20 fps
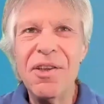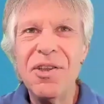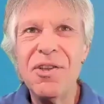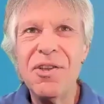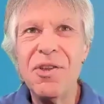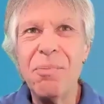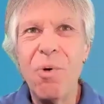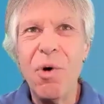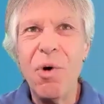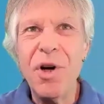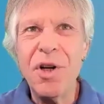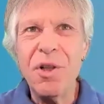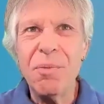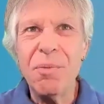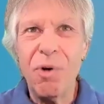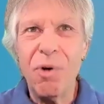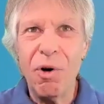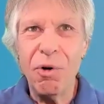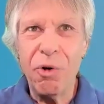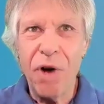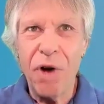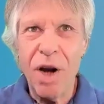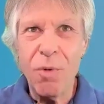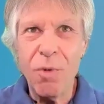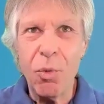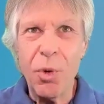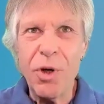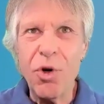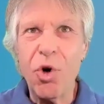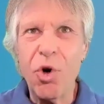is the point in the program
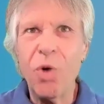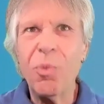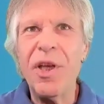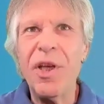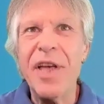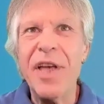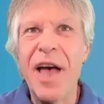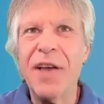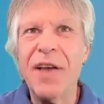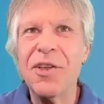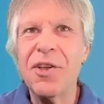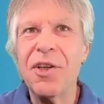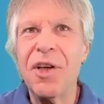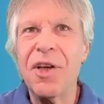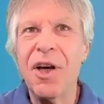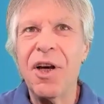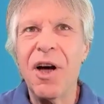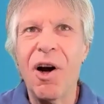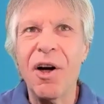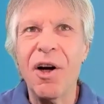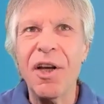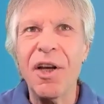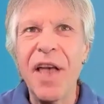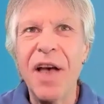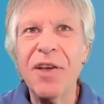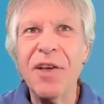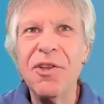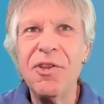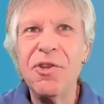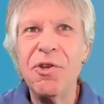where we normally ask our
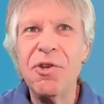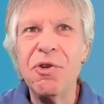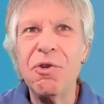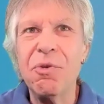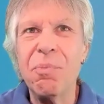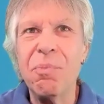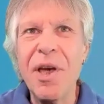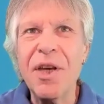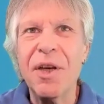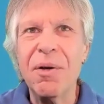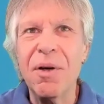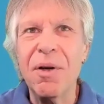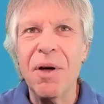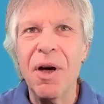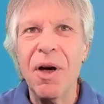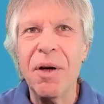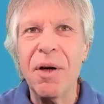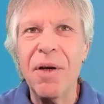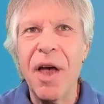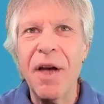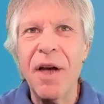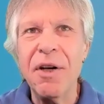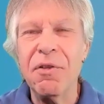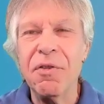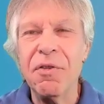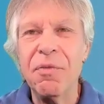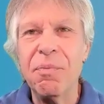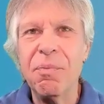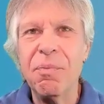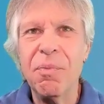guests to make kind
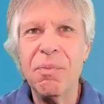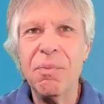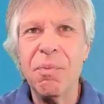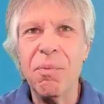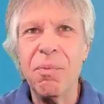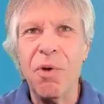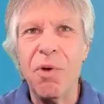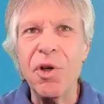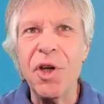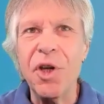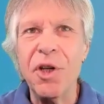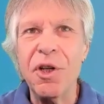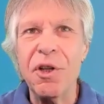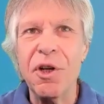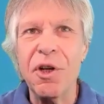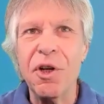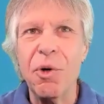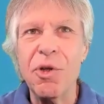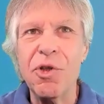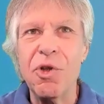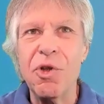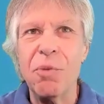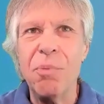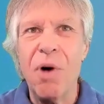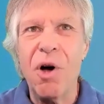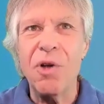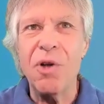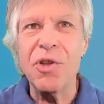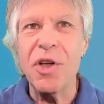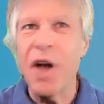of look into their crystal
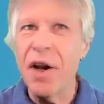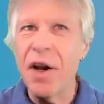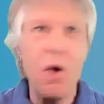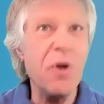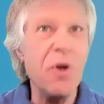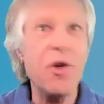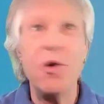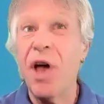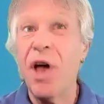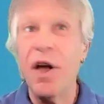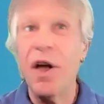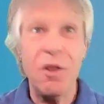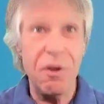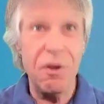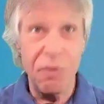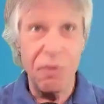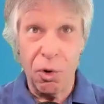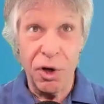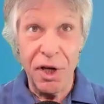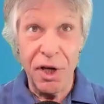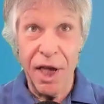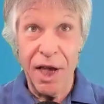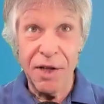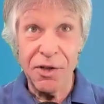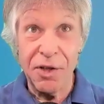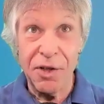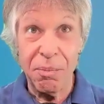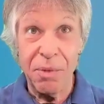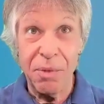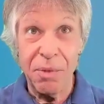balls. And I know you're not in the
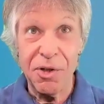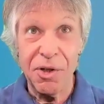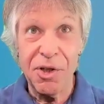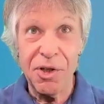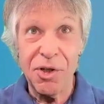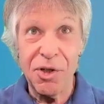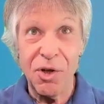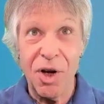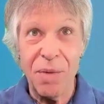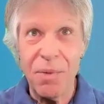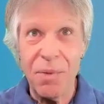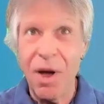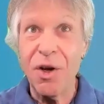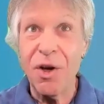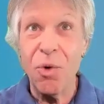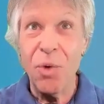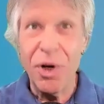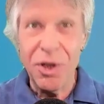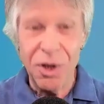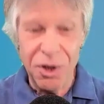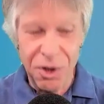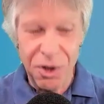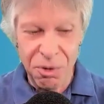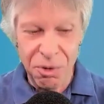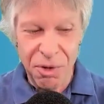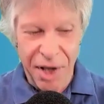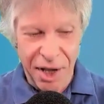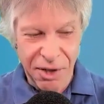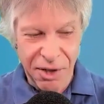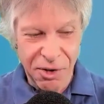forecasting business, so I'm not going to
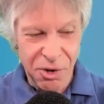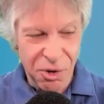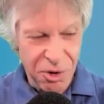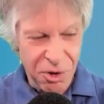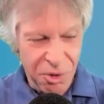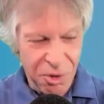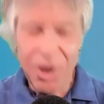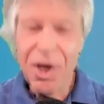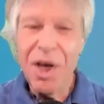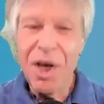do that to you.